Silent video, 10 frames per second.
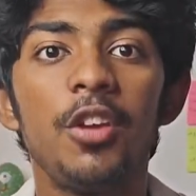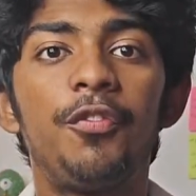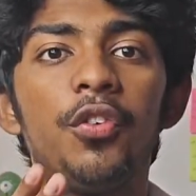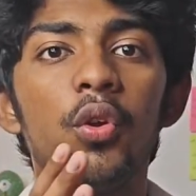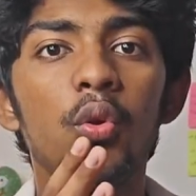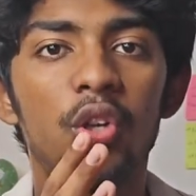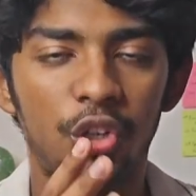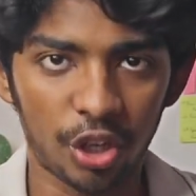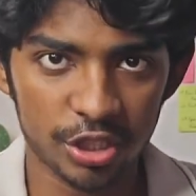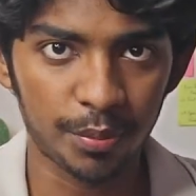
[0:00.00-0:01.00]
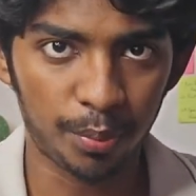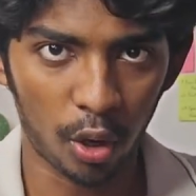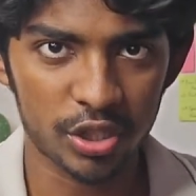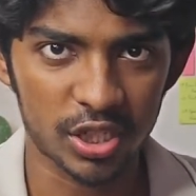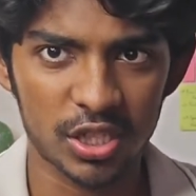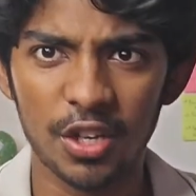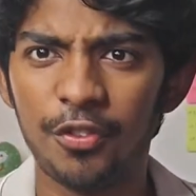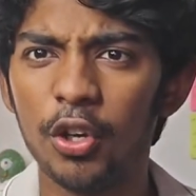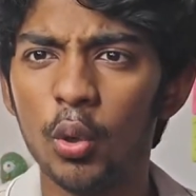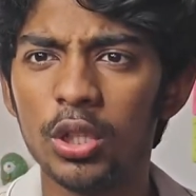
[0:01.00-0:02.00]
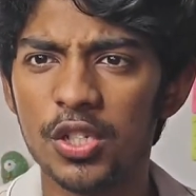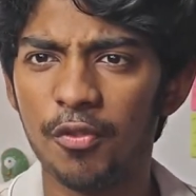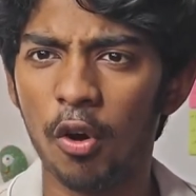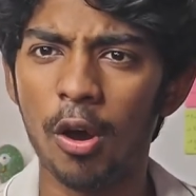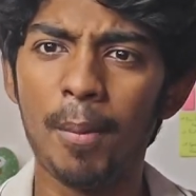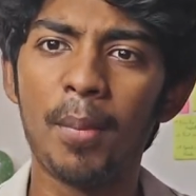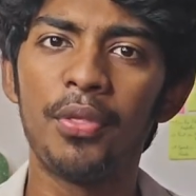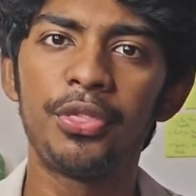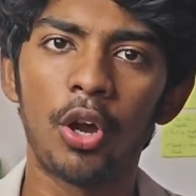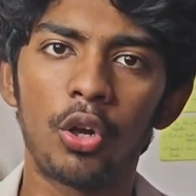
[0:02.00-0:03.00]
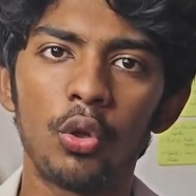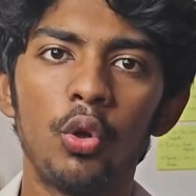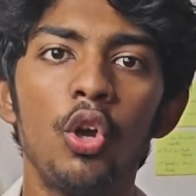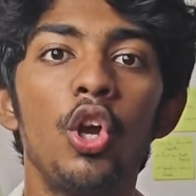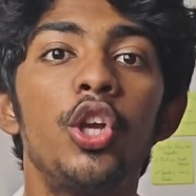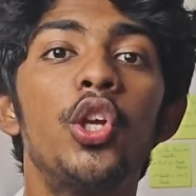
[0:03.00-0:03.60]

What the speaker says: If you trust the process, if you do this for a month or two,